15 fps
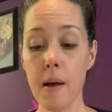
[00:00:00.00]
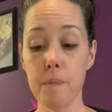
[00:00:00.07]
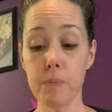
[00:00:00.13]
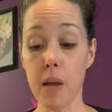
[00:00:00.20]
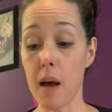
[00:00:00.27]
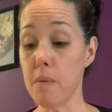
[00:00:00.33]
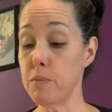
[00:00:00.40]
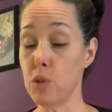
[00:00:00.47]

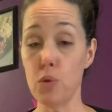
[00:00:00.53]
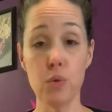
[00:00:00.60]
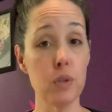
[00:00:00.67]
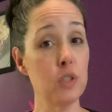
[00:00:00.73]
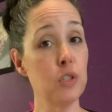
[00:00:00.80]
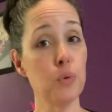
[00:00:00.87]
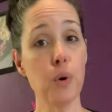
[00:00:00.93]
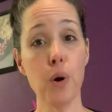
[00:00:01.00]
You
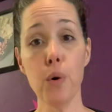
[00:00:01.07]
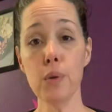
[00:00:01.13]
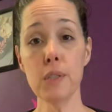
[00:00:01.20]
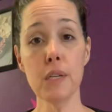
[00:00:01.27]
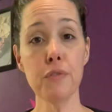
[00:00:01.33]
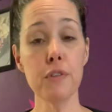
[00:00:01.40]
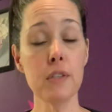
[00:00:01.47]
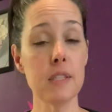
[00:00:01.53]
could do a whole
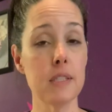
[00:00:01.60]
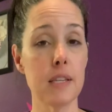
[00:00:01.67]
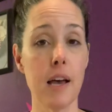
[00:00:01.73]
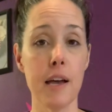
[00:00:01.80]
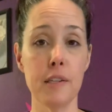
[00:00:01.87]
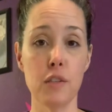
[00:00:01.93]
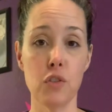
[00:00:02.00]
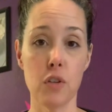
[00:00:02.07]
different
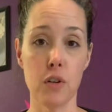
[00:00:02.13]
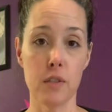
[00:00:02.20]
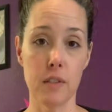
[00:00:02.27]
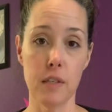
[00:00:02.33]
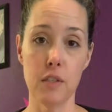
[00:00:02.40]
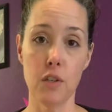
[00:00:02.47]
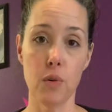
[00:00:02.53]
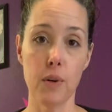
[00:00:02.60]
design. You
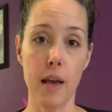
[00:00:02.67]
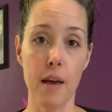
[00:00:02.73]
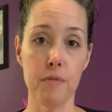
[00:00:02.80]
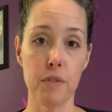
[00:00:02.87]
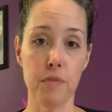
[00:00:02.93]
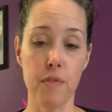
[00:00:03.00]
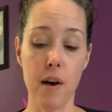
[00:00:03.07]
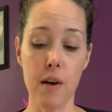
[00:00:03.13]
certainly don't have
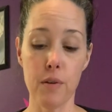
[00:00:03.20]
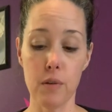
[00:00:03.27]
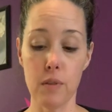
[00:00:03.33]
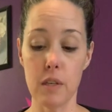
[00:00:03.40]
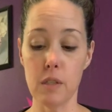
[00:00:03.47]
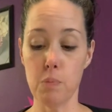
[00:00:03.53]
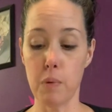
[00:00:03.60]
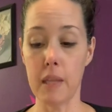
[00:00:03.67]
to follow
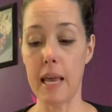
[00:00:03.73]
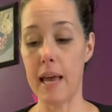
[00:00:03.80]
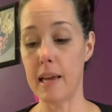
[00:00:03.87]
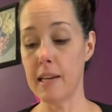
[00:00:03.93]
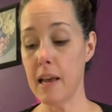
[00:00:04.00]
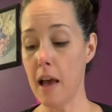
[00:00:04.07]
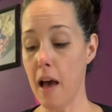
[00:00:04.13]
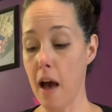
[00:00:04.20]
this
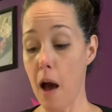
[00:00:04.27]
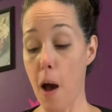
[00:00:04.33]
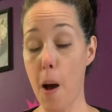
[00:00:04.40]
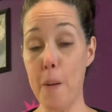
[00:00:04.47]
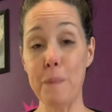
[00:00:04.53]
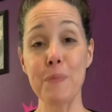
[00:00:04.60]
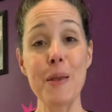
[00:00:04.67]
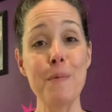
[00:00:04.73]
plan.
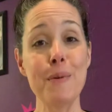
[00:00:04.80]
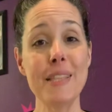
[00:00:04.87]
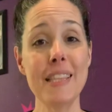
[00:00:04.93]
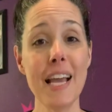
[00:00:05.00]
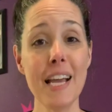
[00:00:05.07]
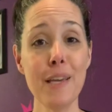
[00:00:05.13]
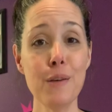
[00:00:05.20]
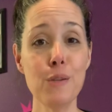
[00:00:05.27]
But
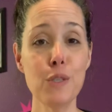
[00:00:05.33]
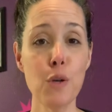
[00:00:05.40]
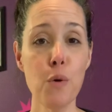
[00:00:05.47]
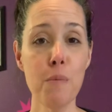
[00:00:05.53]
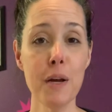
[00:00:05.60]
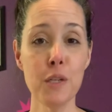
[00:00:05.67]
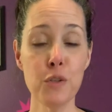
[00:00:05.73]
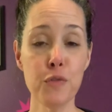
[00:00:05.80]
thank you so
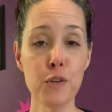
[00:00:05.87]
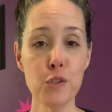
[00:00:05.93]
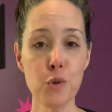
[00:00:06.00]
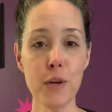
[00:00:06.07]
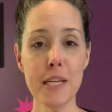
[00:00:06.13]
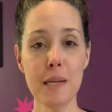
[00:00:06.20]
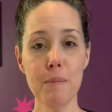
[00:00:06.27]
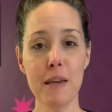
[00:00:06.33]
much for
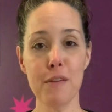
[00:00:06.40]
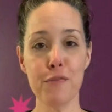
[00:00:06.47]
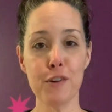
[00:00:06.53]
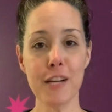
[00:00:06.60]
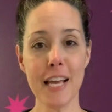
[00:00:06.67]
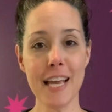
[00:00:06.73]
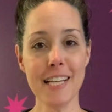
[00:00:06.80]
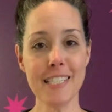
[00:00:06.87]
joining me for
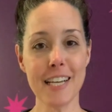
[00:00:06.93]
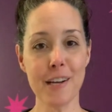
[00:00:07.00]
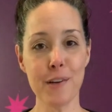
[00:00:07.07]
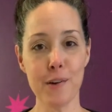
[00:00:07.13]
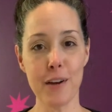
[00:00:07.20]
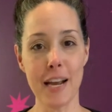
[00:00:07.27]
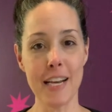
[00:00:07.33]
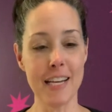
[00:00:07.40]
cake
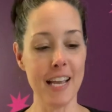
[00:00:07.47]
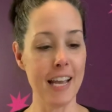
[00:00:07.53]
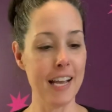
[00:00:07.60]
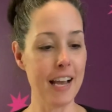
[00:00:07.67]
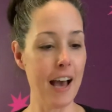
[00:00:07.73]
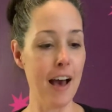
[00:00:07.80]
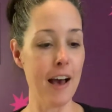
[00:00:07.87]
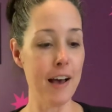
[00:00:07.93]

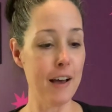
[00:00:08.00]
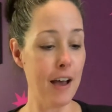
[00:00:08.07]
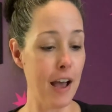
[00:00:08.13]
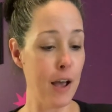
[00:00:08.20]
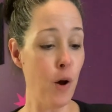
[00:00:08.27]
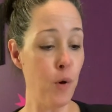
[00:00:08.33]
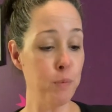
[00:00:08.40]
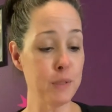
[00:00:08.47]
decorating.
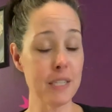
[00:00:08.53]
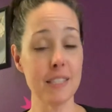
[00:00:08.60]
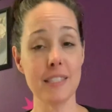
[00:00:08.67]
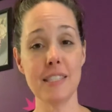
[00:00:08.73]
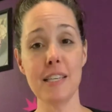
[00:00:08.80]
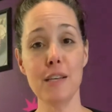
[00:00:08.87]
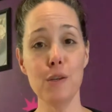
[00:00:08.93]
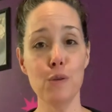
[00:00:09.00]
I hope to
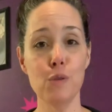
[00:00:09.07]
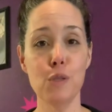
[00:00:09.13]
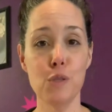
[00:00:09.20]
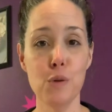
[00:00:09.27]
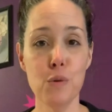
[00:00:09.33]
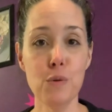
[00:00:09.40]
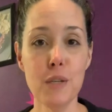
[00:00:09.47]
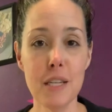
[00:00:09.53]
see you
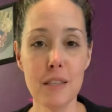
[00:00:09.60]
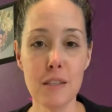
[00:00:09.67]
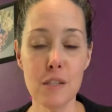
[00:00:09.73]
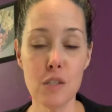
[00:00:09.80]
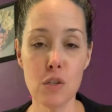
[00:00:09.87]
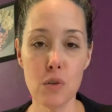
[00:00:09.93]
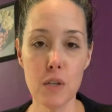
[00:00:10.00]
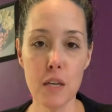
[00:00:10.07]
soon in the
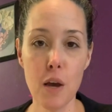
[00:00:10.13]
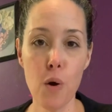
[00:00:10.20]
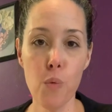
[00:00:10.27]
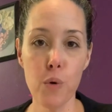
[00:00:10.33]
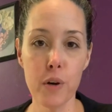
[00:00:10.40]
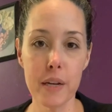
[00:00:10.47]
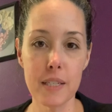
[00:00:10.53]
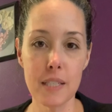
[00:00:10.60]
studio.
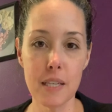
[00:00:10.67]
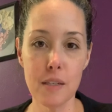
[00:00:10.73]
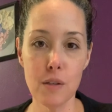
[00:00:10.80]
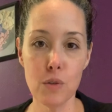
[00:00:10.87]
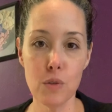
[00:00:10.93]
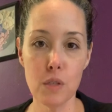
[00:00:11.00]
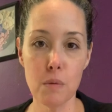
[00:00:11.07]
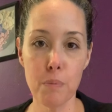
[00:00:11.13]
We'll
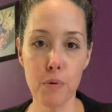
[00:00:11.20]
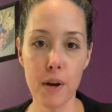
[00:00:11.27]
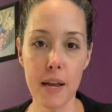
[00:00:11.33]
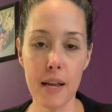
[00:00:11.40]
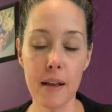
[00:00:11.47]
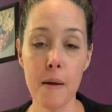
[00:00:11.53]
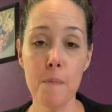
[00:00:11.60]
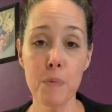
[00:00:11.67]
continue to
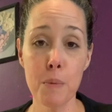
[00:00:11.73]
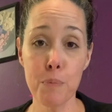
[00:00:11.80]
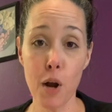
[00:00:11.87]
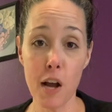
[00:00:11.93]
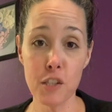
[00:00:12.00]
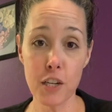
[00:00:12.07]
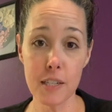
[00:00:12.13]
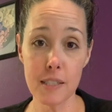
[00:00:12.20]
bring
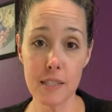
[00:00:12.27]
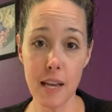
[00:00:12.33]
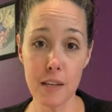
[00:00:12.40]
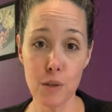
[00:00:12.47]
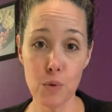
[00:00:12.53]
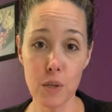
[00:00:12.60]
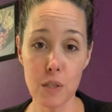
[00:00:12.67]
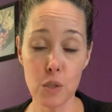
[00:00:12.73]
projects that
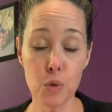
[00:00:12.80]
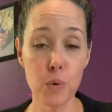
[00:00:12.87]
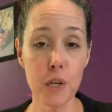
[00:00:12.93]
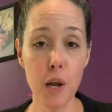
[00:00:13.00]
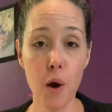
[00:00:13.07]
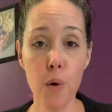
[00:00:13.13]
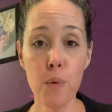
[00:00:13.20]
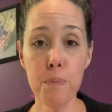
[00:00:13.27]
you can do at
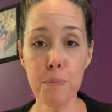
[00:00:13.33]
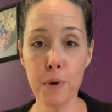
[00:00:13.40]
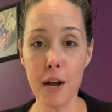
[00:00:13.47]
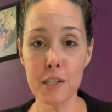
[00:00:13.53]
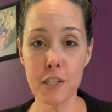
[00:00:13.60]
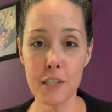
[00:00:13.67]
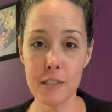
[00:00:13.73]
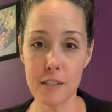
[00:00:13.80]
home,
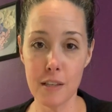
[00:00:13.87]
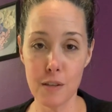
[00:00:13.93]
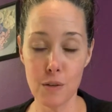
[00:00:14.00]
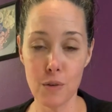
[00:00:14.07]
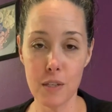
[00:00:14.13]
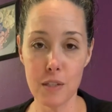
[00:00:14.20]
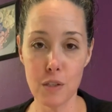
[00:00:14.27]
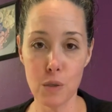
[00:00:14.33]
projects that you
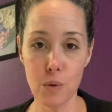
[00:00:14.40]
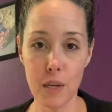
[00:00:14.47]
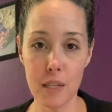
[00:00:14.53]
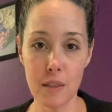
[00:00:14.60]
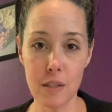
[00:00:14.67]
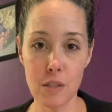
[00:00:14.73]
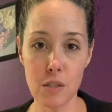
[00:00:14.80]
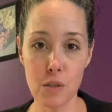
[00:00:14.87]
can do in
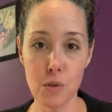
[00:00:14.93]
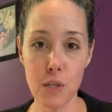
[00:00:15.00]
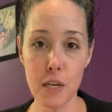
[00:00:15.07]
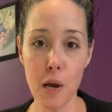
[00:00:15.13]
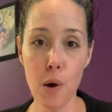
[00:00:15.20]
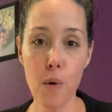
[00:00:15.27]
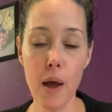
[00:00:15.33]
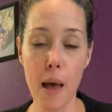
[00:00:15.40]
the
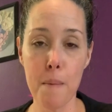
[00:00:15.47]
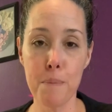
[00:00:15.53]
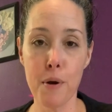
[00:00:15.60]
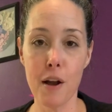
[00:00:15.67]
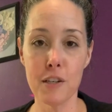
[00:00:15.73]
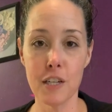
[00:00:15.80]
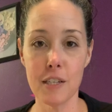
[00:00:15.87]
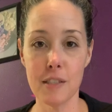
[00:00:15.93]
studio, and
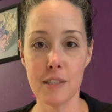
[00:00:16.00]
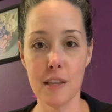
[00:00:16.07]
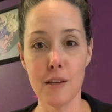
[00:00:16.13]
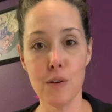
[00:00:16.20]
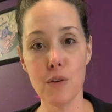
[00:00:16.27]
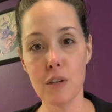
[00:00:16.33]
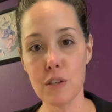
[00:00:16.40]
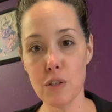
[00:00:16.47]
projects that
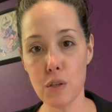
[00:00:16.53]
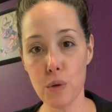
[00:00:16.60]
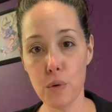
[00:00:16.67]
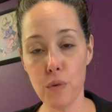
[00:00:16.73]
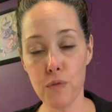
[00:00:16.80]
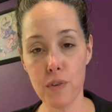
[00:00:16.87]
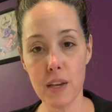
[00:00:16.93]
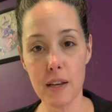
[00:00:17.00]
you can
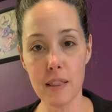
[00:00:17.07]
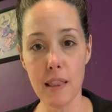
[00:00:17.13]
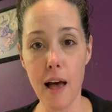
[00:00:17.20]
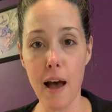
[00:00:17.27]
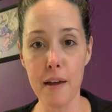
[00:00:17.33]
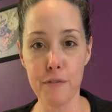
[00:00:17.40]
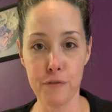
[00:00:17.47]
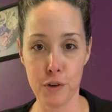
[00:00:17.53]
do via
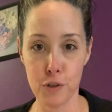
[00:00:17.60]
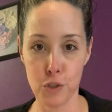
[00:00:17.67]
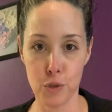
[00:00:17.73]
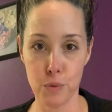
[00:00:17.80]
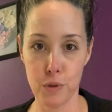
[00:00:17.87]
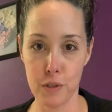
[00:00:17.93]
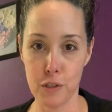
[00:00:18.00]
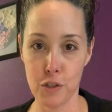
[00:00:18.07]
live
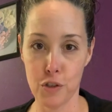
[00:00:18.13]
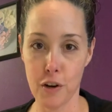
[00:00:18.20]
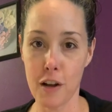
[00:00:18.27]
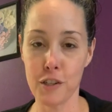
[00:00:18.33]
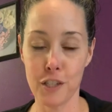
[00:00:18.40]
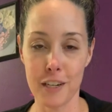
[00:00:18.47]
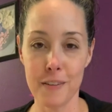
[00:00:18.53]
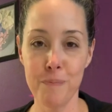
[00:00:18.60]
virtual
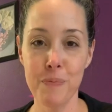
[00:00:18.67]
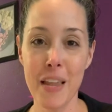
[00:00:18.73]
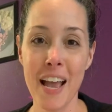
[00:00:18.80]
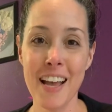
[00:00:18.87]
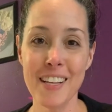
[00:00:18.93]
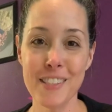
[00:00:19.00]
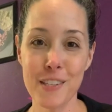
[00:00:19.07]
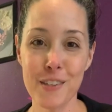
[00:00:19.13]
instruction.
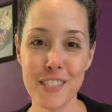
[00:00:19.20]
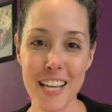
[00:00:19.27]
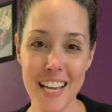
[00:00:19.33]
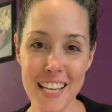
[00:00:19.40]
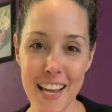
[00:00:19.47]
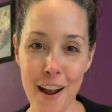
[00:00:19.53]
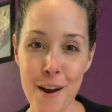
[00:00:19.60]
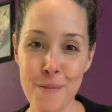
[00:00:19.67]
So
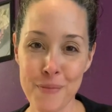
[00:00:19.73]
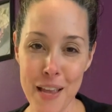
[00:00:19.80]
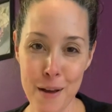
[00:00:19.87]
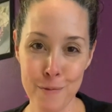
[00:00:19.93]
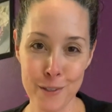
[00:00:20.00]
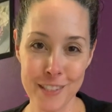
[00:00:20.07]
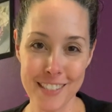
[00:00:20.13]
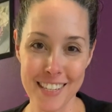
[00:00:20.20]
take care,
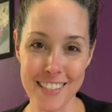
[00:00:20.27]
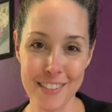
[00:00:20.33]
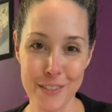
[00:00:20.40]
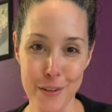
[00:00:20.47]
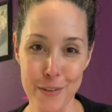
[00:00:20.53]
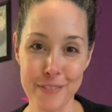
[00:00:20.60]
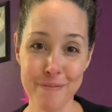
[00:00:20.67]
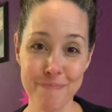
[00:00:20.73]
and we'll see you
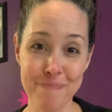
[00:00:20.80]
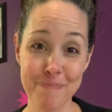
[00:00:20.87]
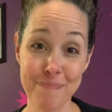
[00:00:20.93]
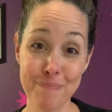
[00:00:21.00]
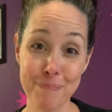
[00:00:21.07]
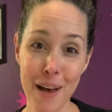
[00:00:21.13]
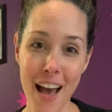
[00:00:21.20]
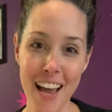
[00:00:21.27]
soon.
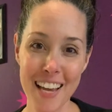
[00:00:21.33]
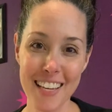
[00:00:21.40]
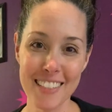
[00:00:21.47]
Bye.